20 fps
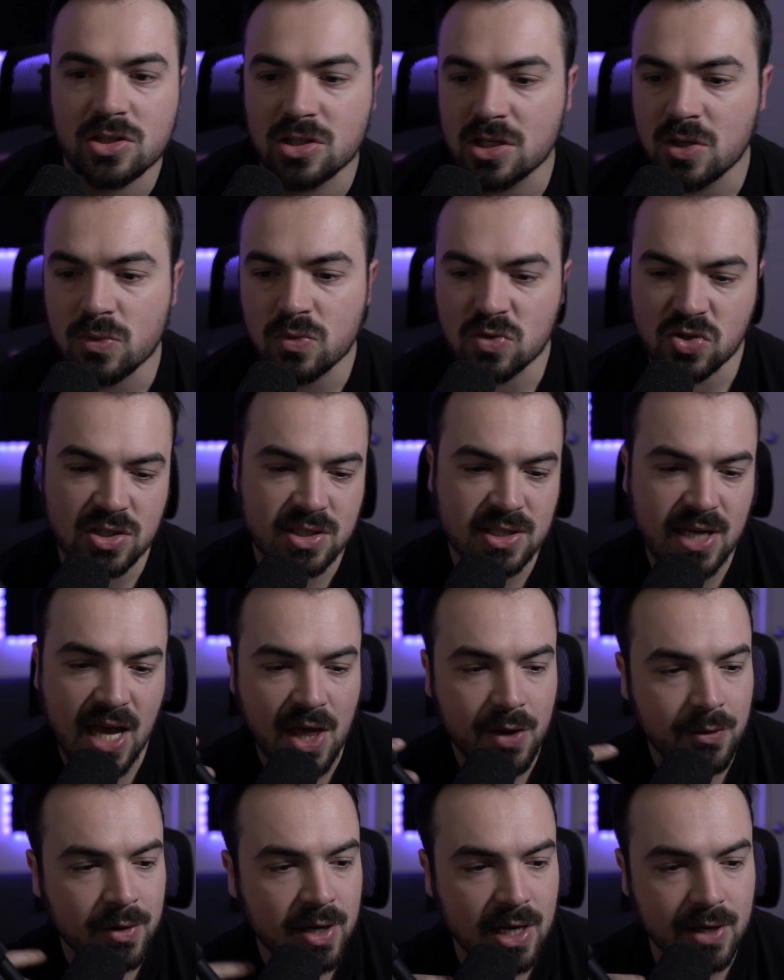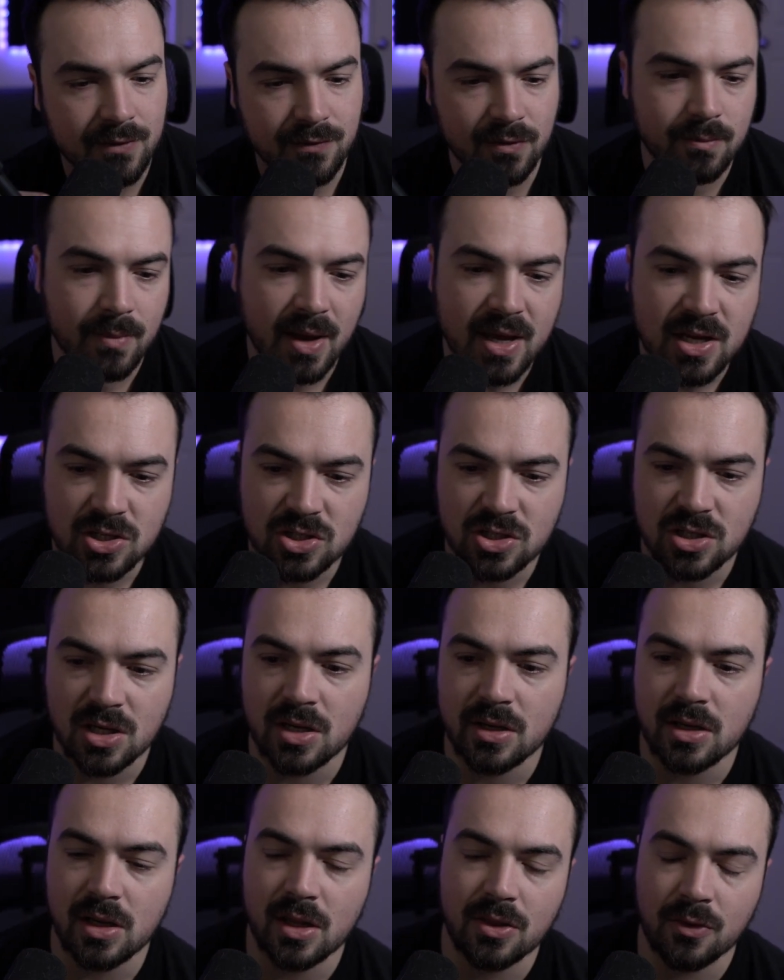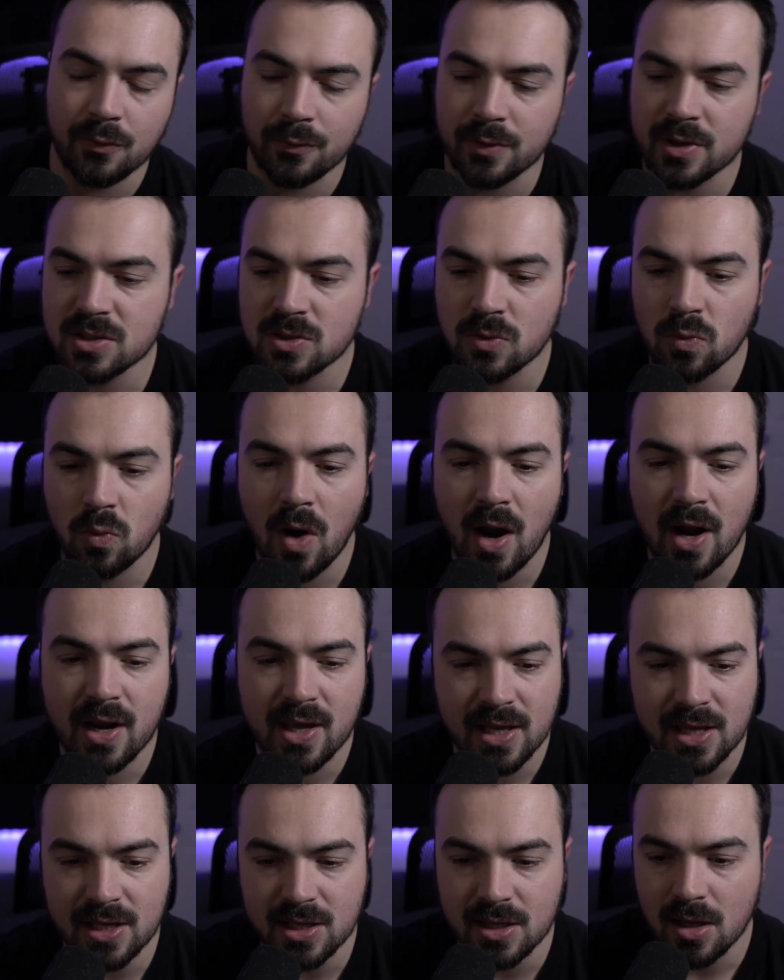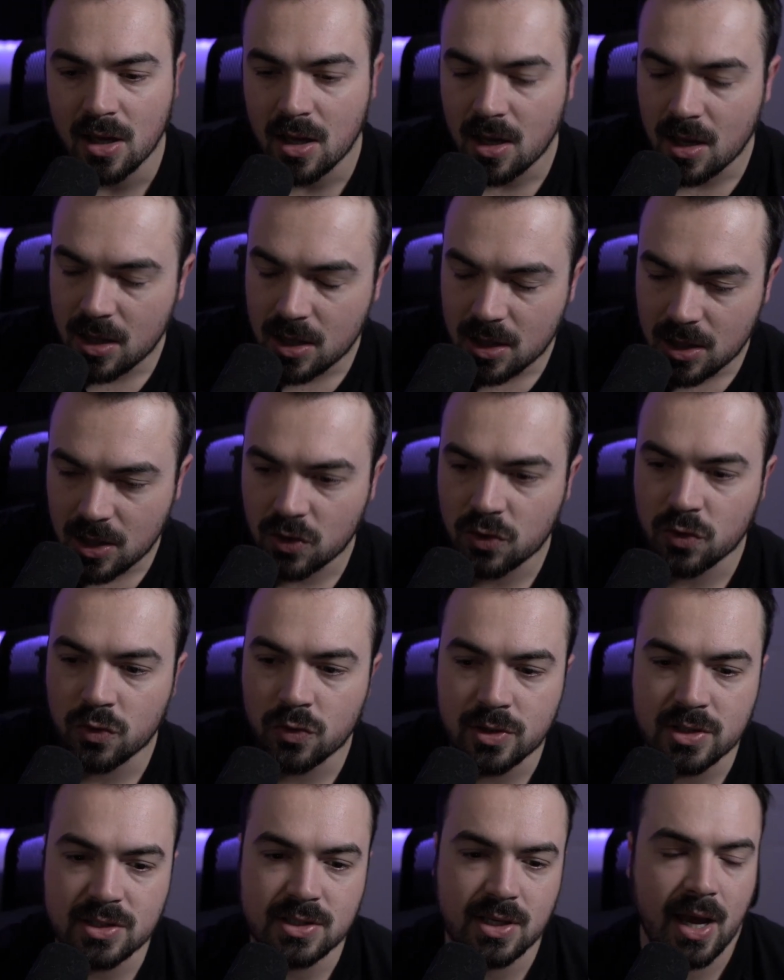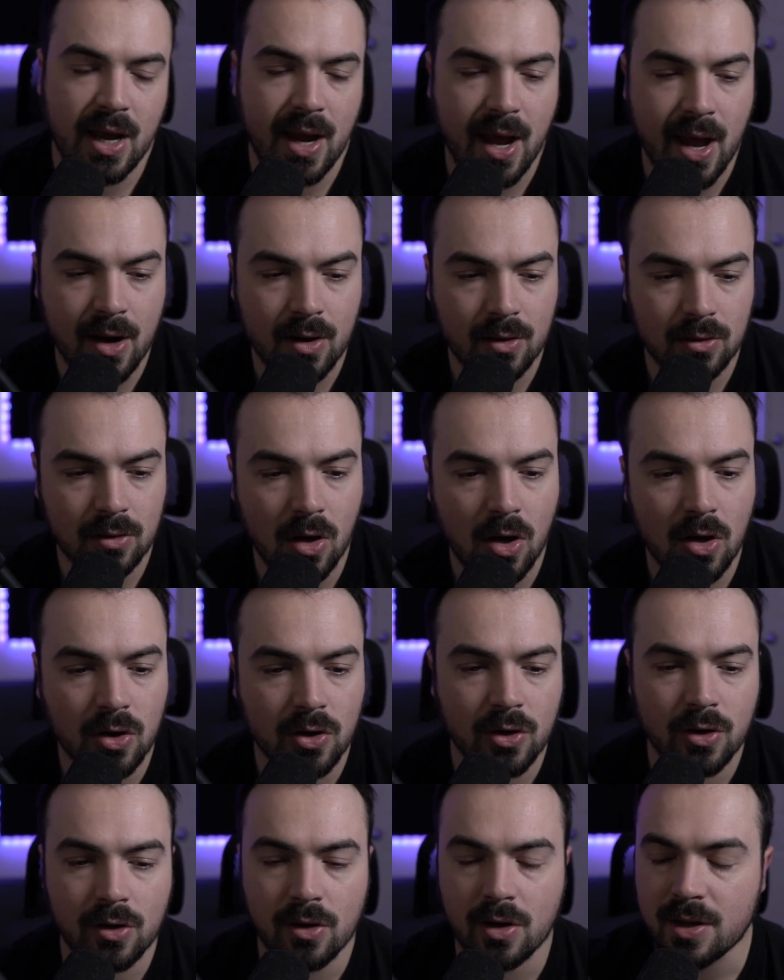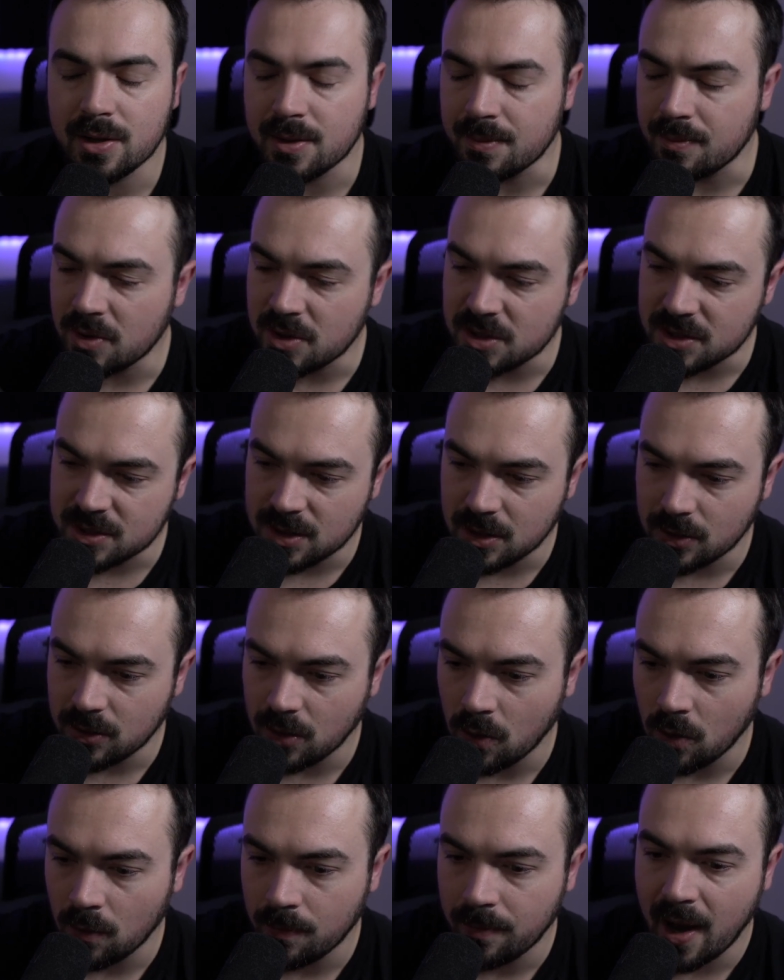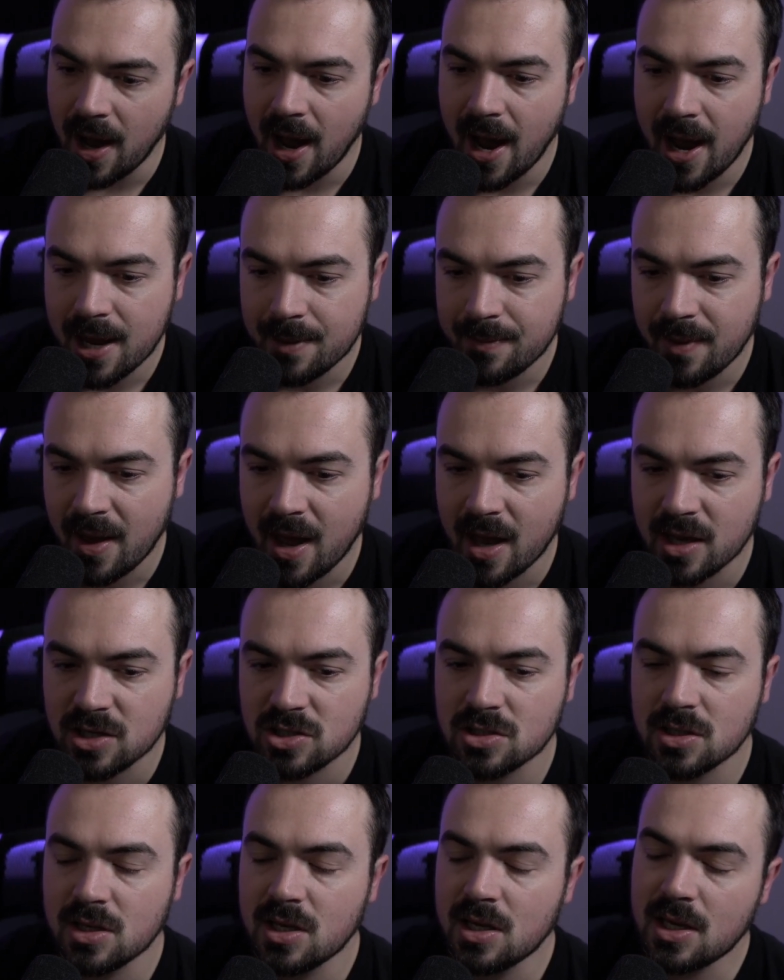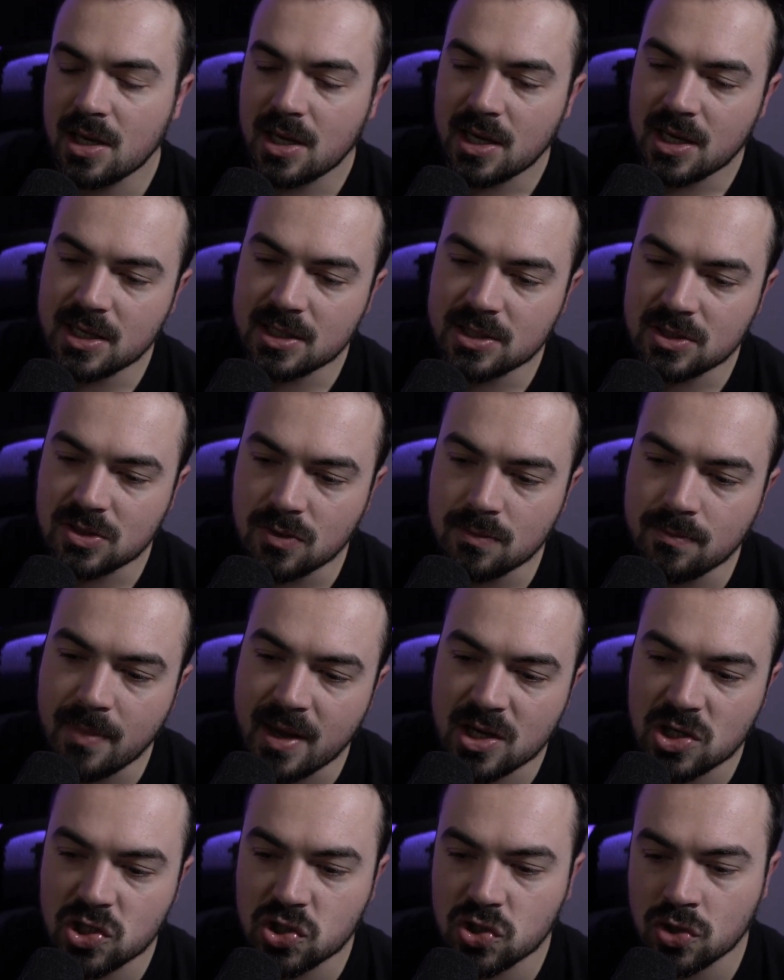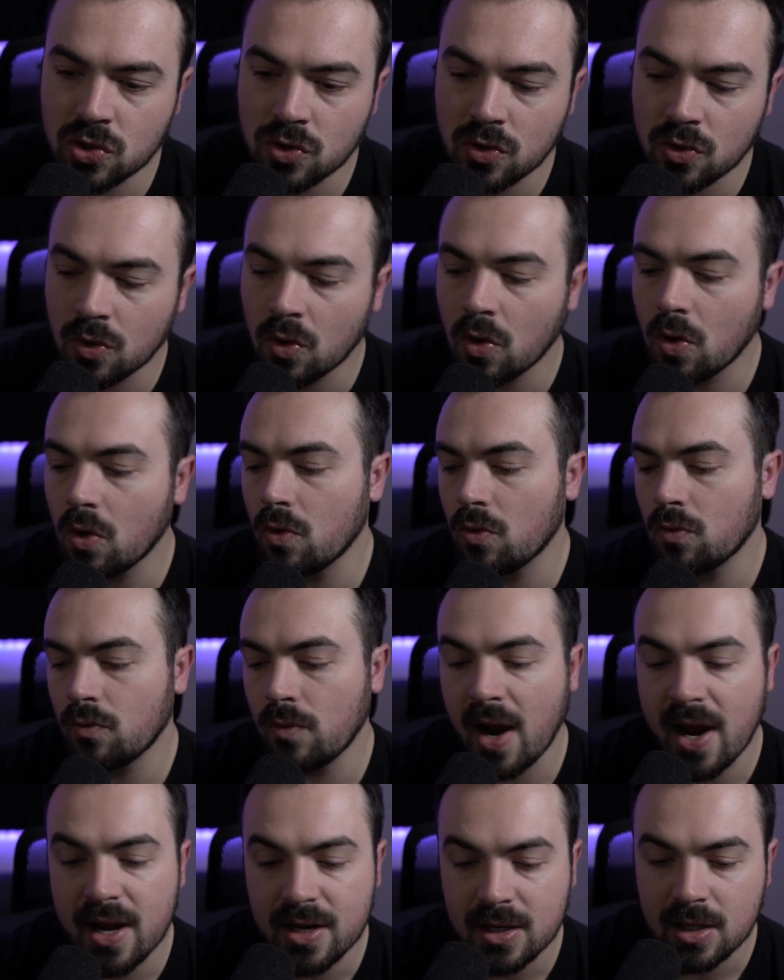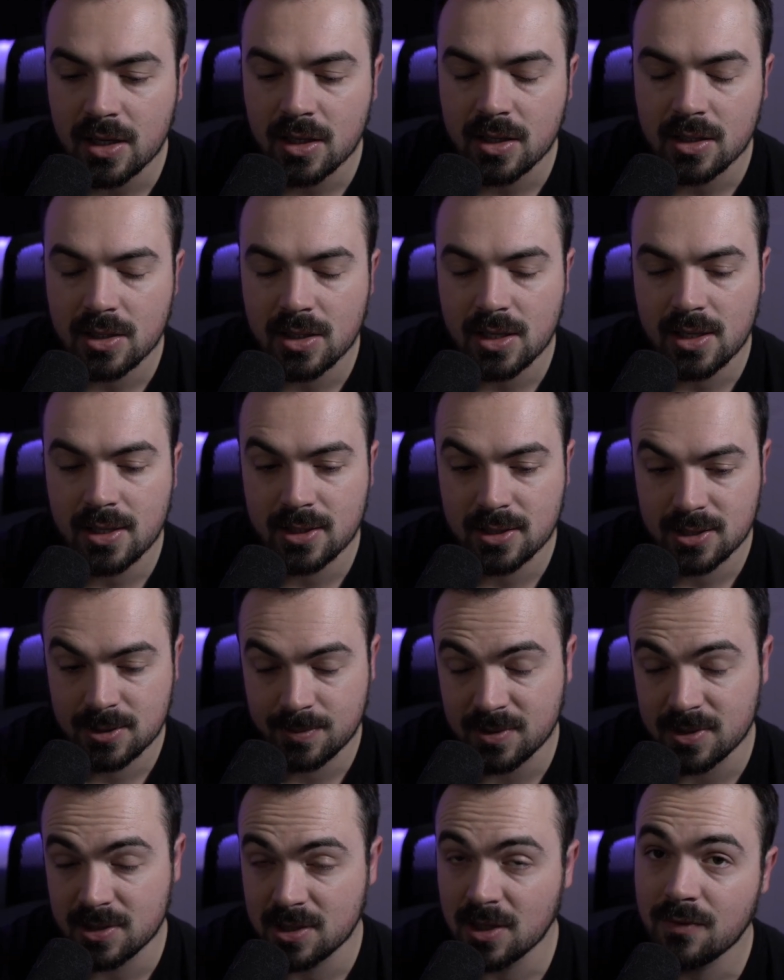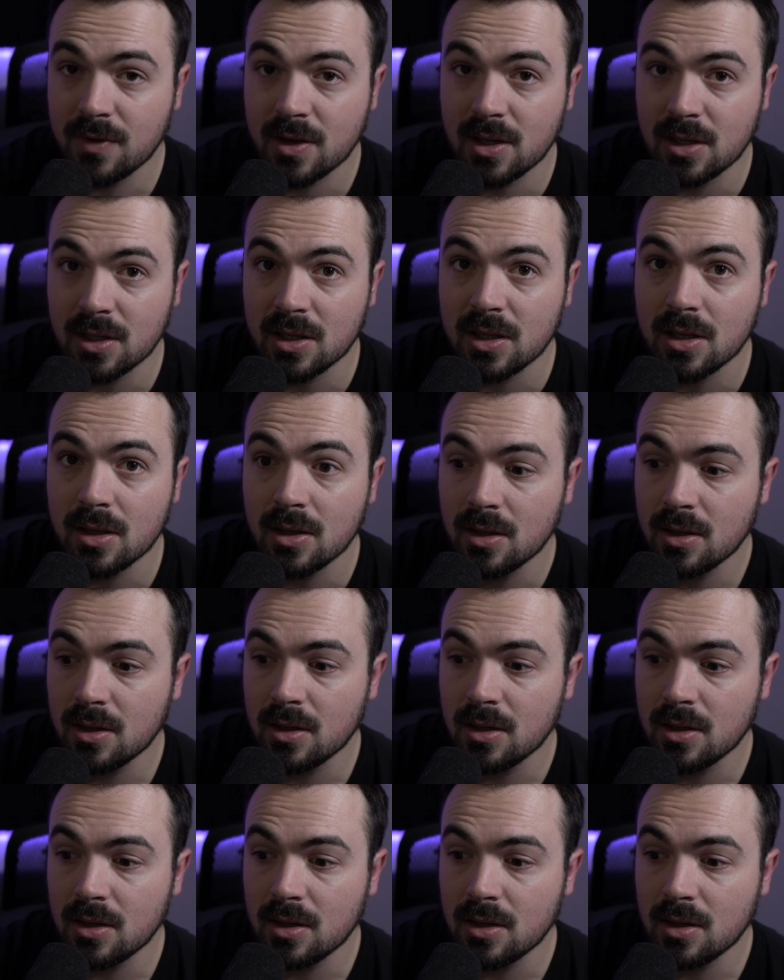He was just gathering information. And the reason why he grew his hair longer and he put the whole eye patch is to make sure Reyna specifically